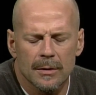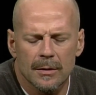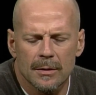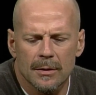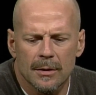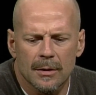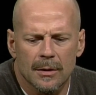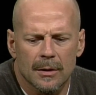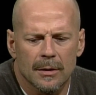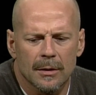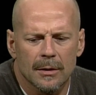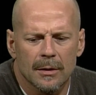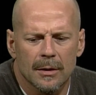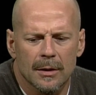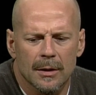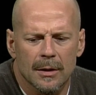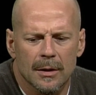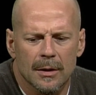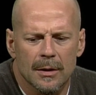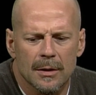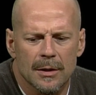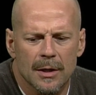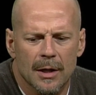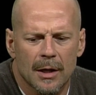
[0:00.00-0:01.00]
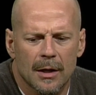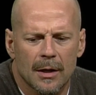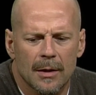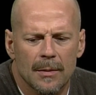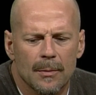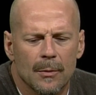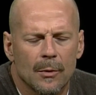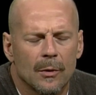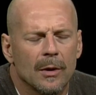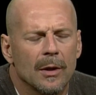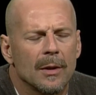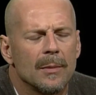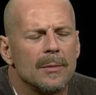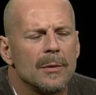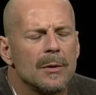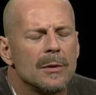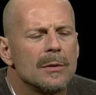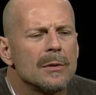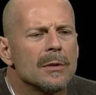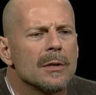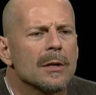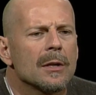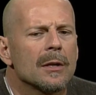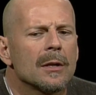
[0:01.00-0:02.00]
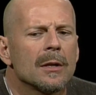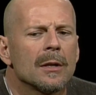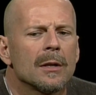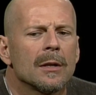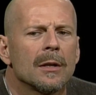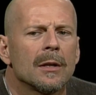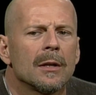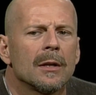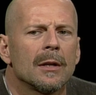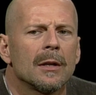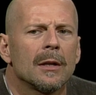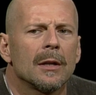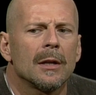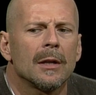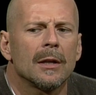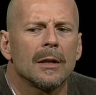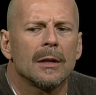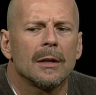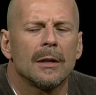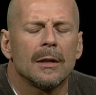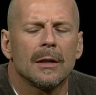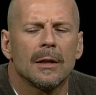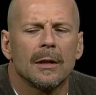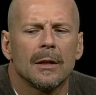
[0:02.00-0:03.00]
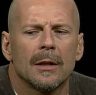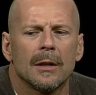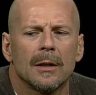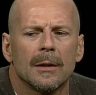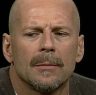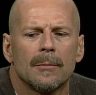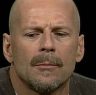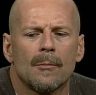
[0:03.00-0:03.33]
It's called uh, Saturday Morning Music, and uh,